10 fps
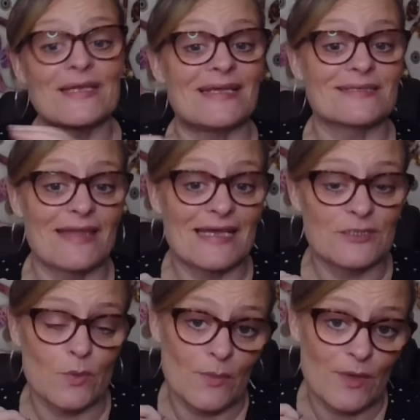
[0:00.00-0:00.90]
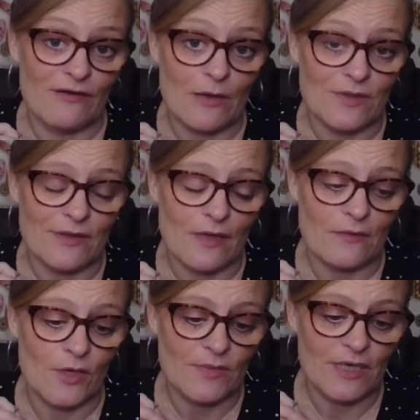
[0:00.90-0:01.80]
But yes, that is where we are at with that at
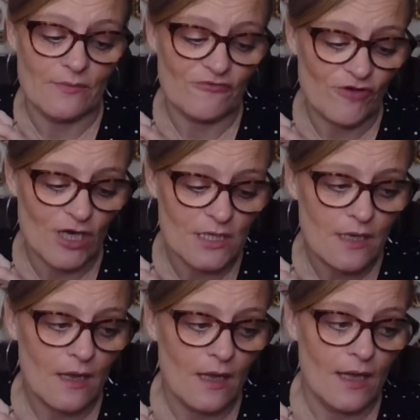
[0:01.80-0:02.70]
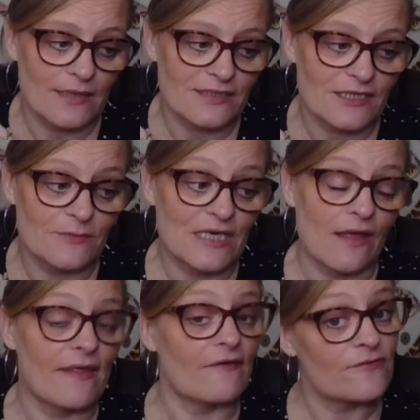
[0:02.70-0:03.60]
the moment, I'm afraid. It's going to be
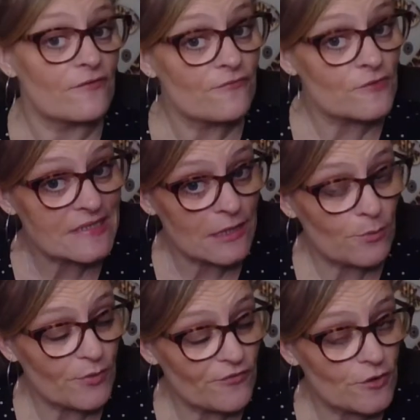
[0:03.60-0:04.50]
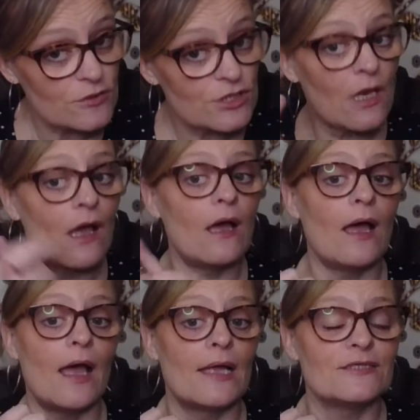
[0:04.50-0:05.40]
like that for the foreseeable future.
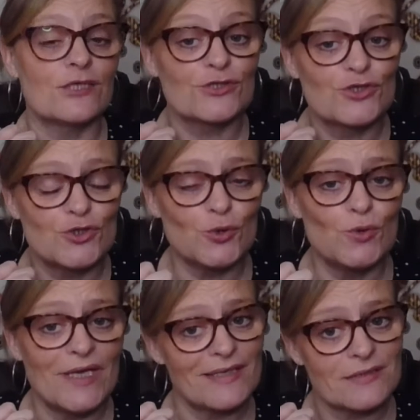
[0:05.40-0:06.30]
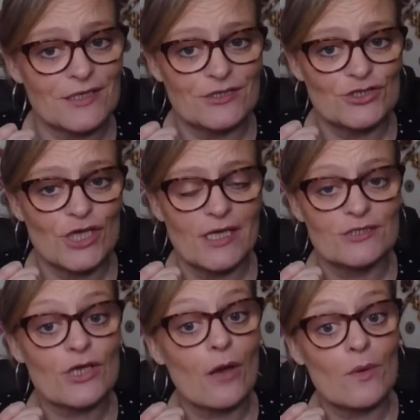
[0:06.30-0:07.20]
And as soon as it can
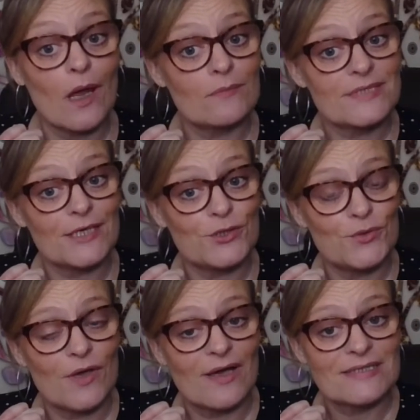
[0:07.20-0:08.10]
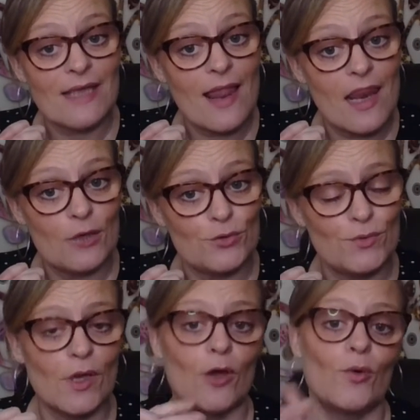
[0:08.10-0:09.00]
change, I will update you guys and let you
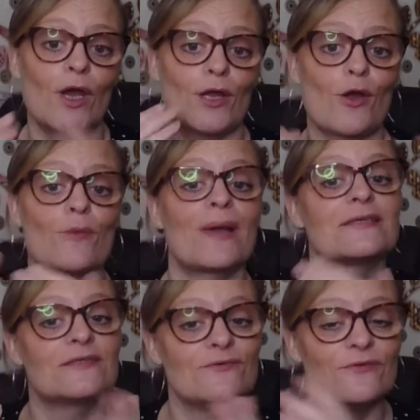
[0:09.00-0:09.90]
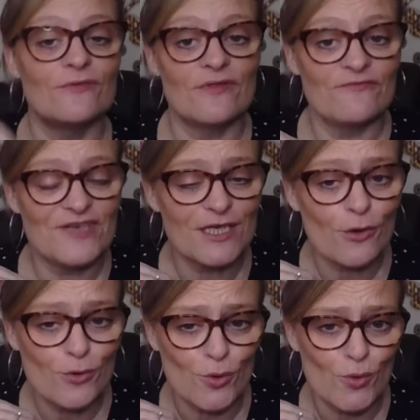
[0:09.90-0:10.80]
know and go back to the
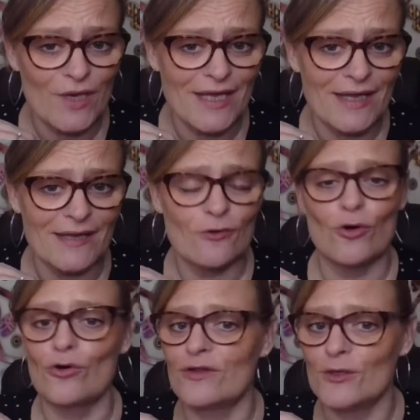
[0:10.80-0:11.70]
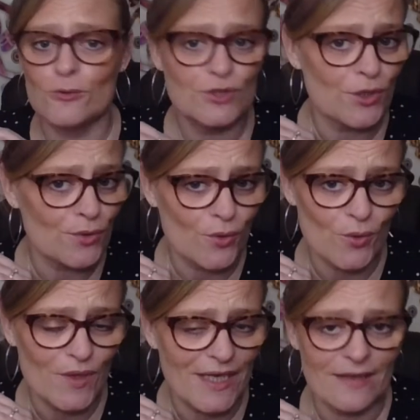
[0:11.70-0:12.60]
video calling or the audio
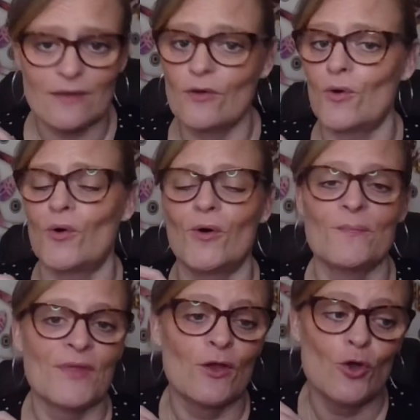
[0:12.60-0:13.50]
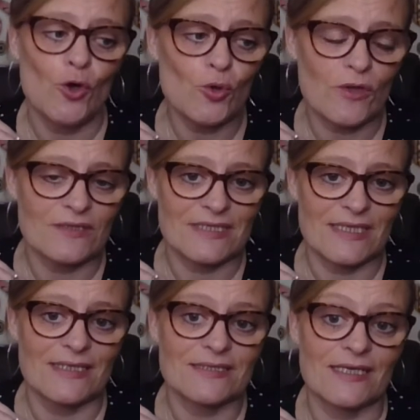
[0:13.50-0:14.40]
calling or all those
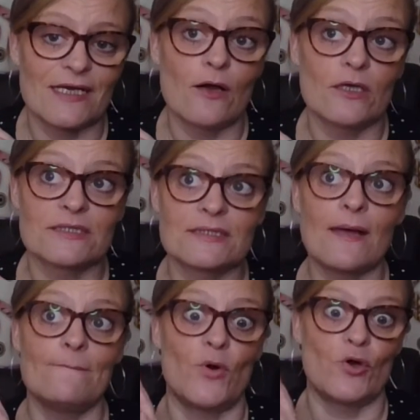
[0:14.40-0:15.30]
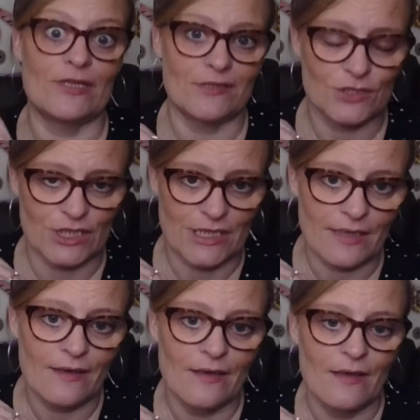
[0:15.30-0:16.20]
things. And at some point this
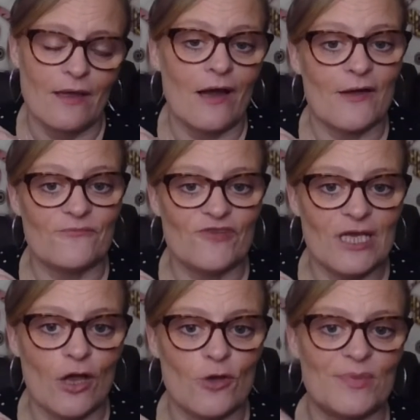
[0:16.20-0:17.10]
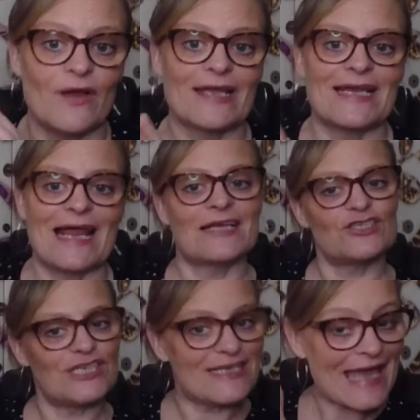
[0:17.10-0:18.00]
year, I'm really hoping I can
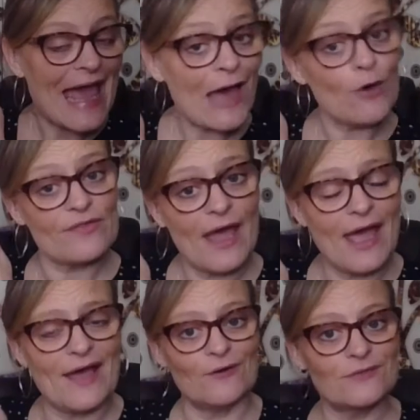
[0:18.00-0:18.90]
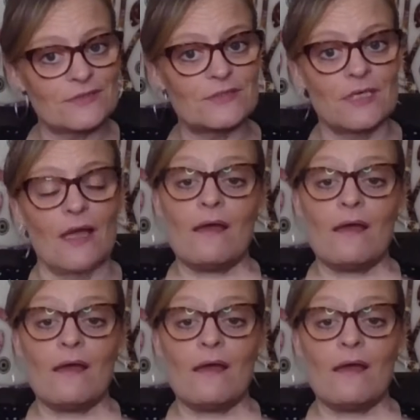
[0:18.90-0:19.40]
actually get out the house.